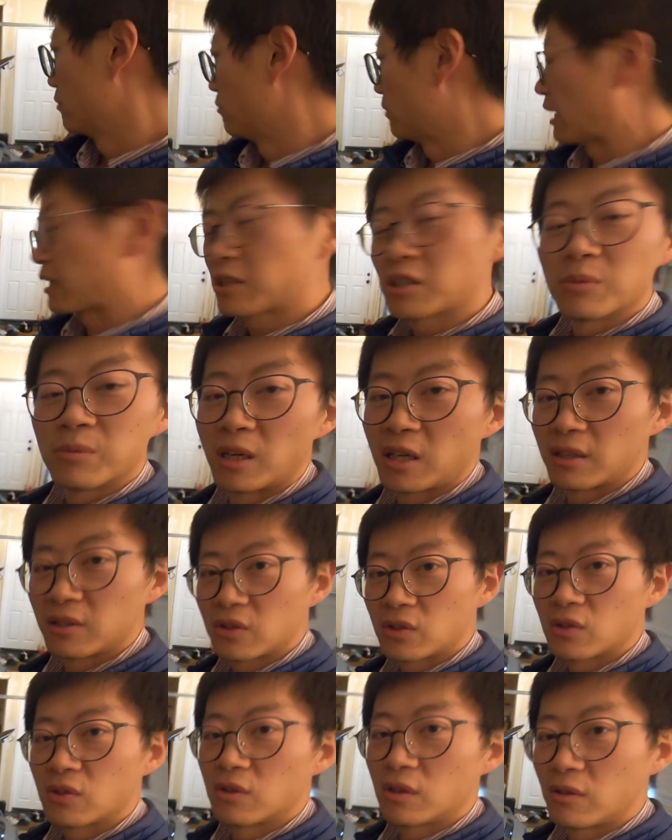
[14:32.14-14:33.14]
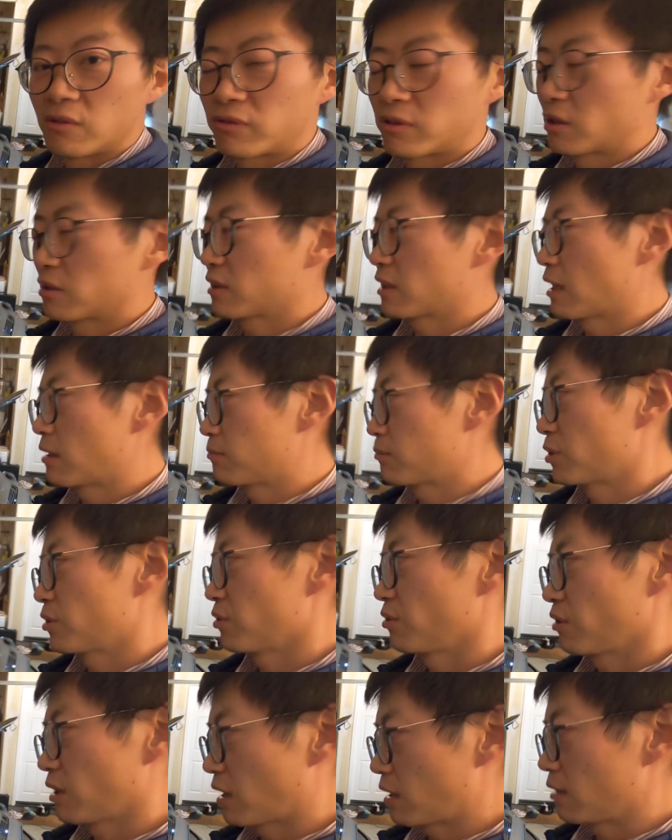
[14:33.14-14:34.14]
maximize the front camber
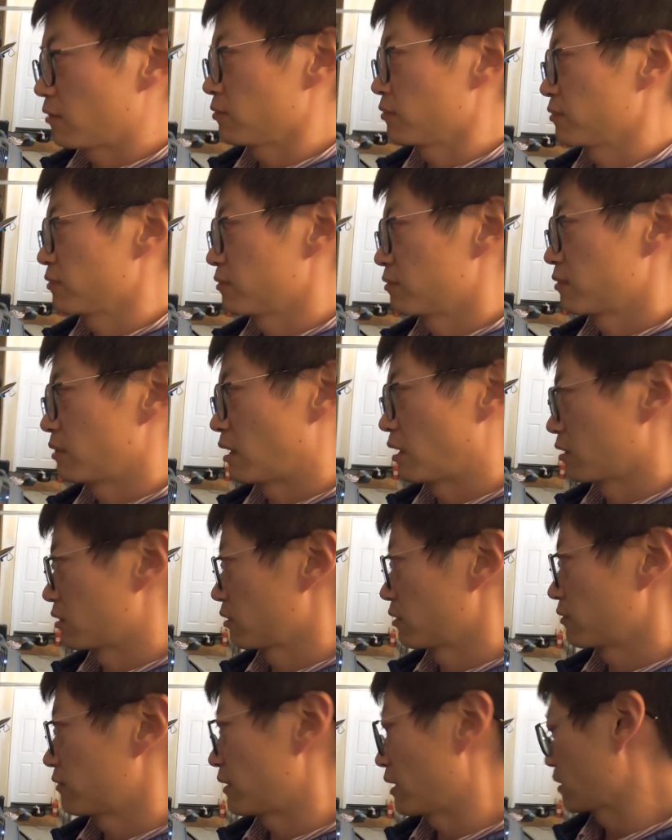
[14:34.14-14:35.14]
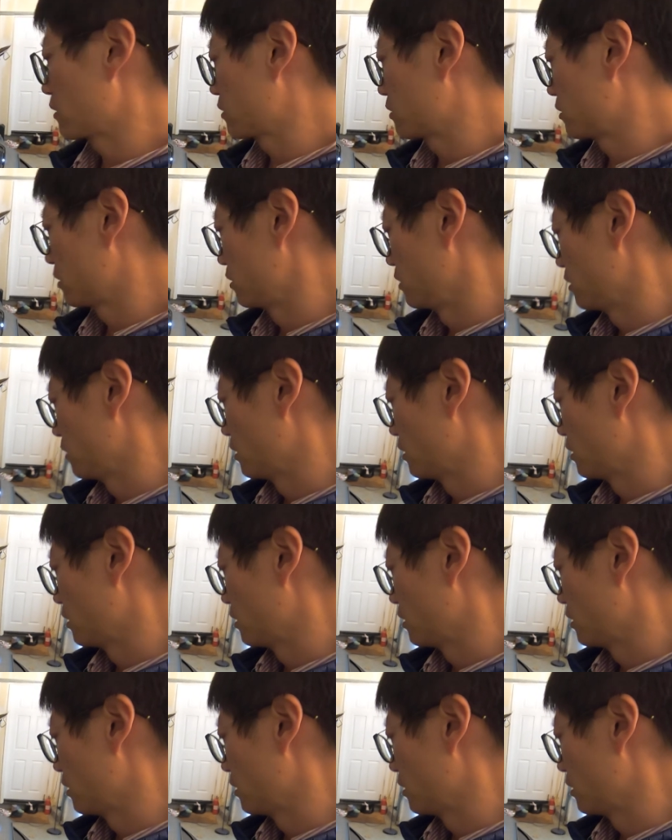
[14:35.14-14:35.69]
you have out of the factory.